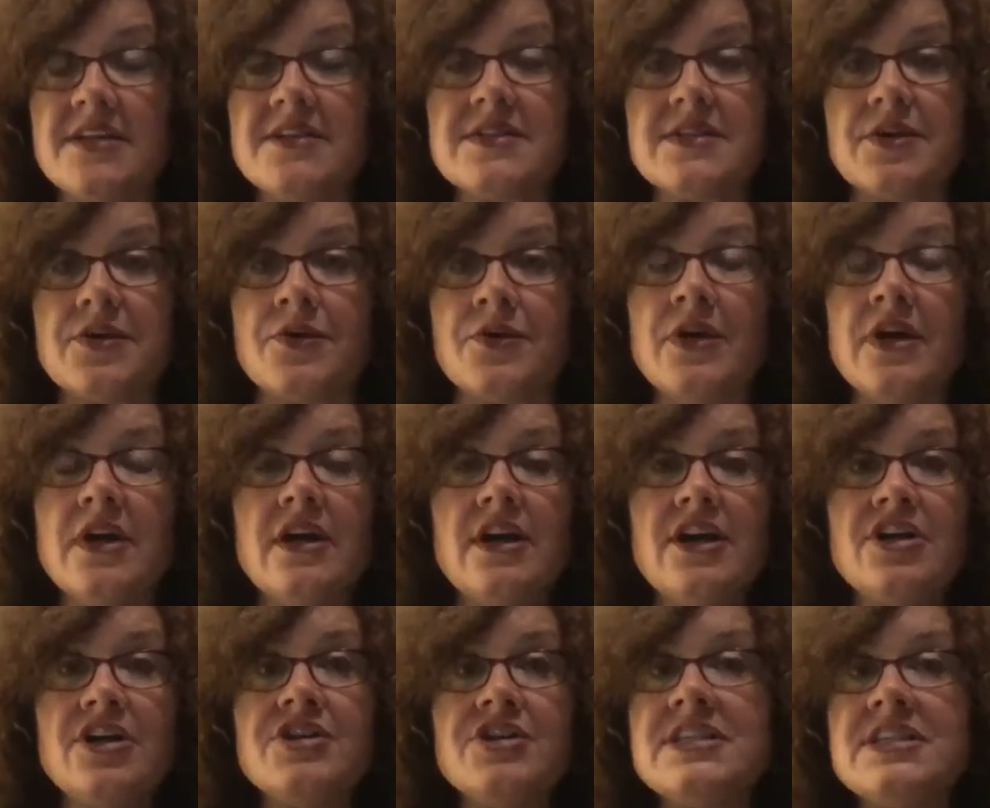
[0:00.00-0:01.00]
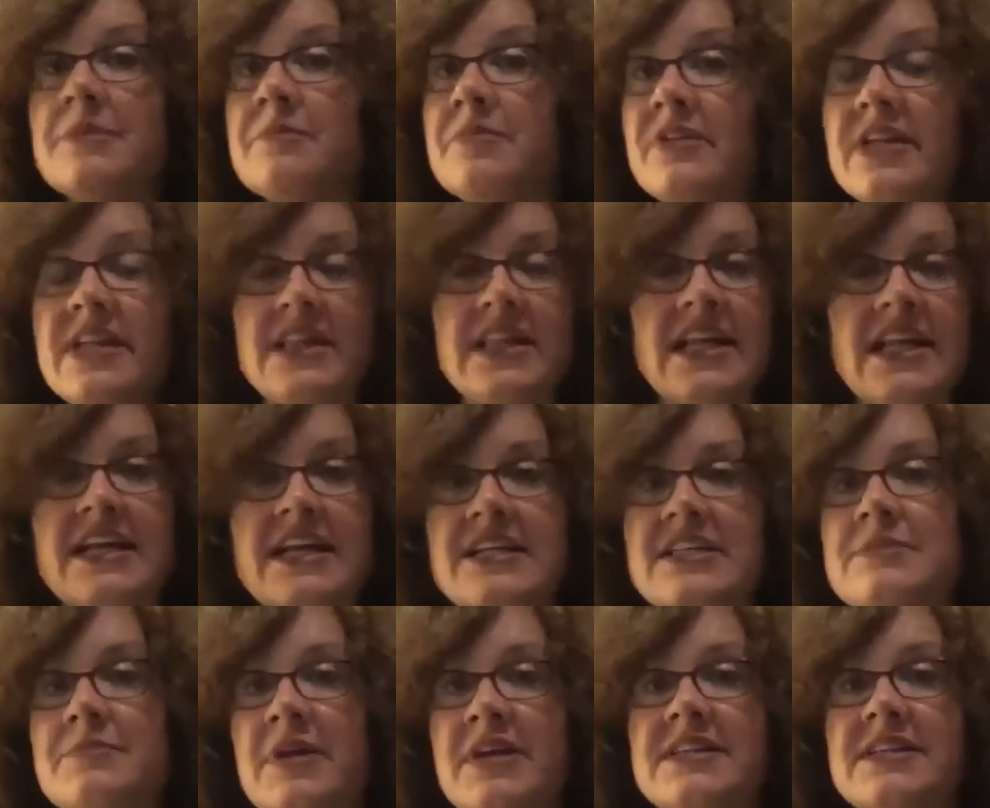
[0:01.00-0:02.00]
So you're typically going to
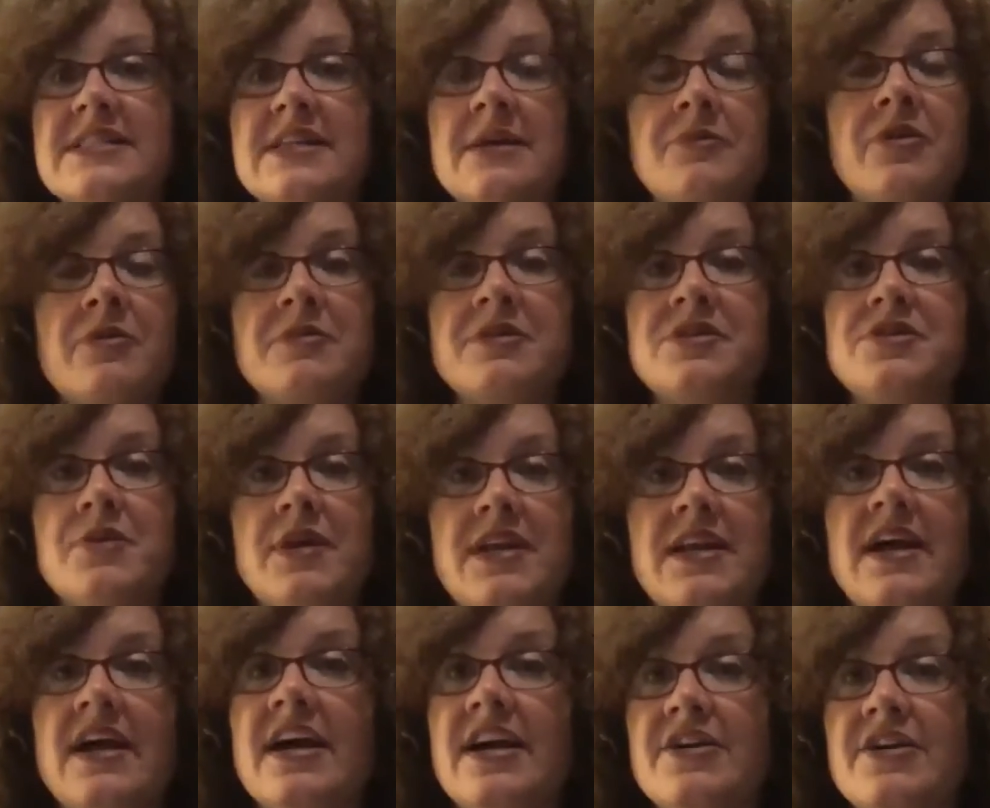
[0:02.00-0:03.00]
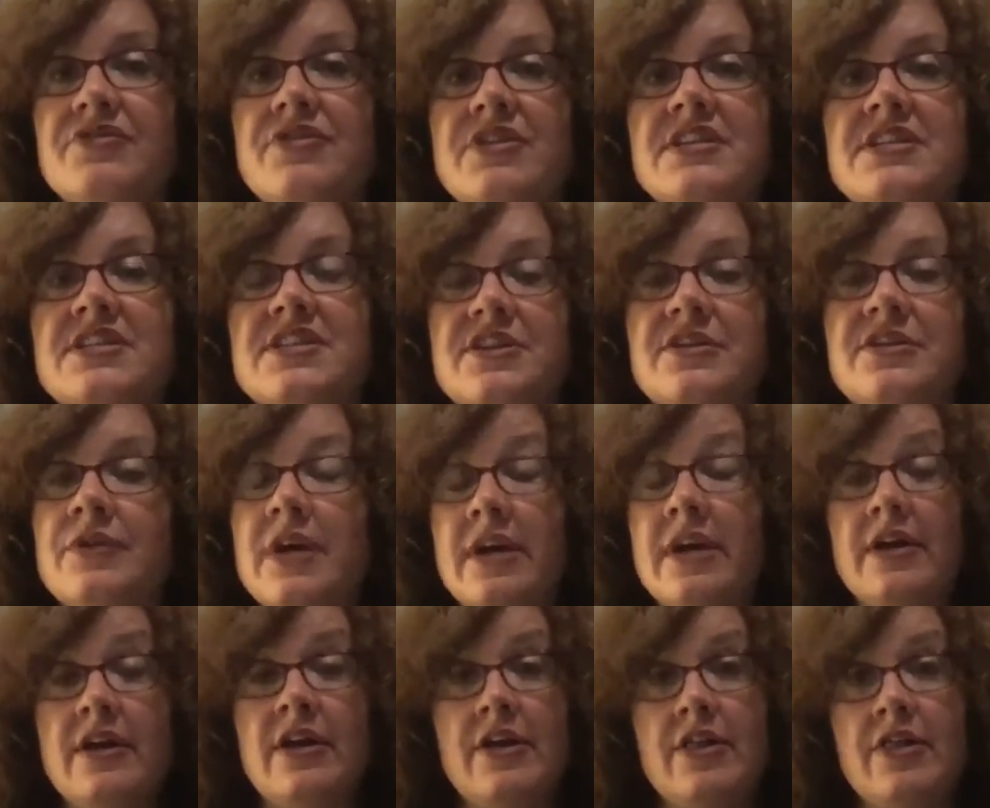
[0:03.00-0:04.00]
spend somewhere between $100 to
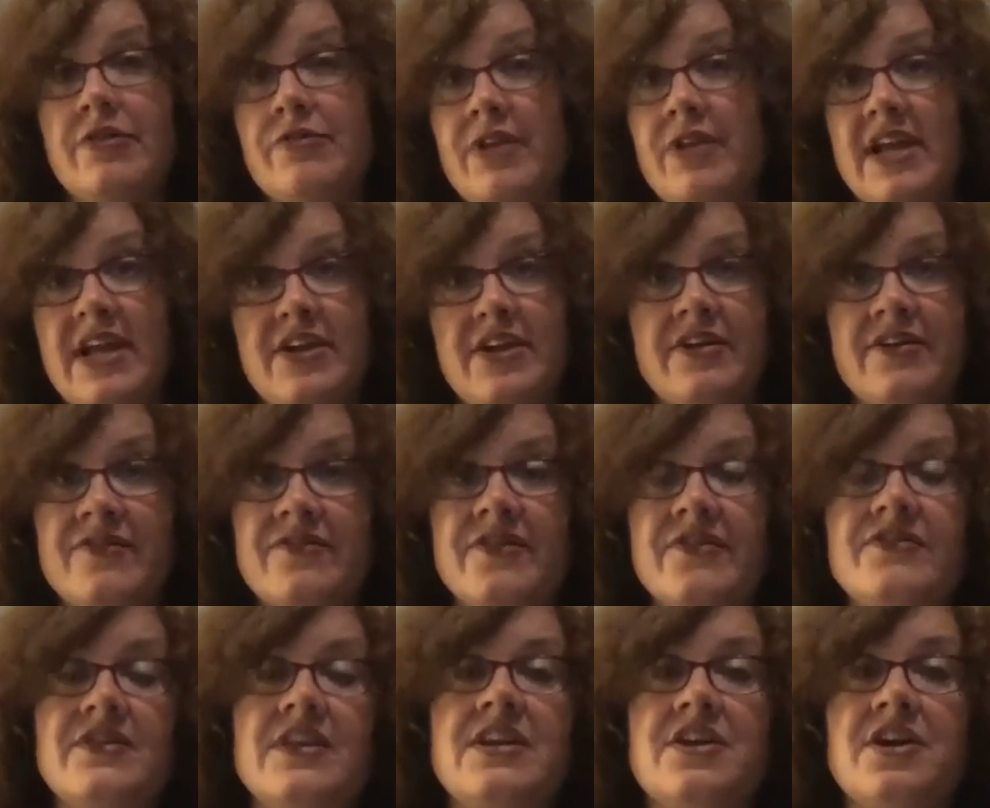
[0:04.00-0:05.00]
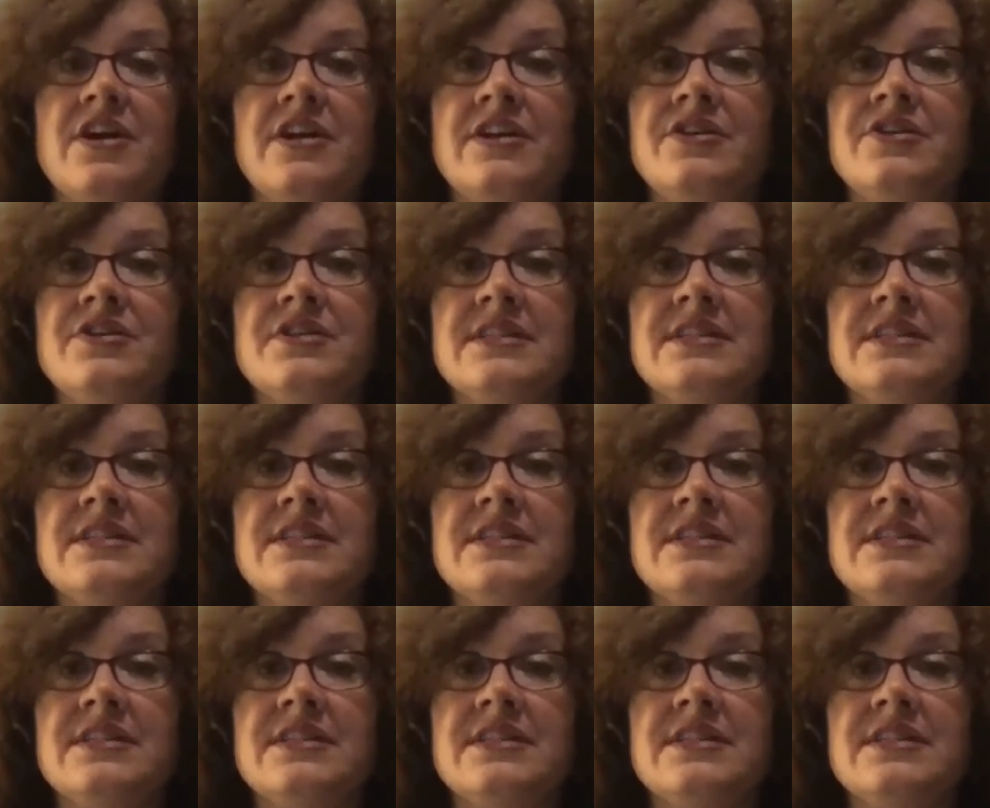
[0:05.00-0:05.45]
$350 is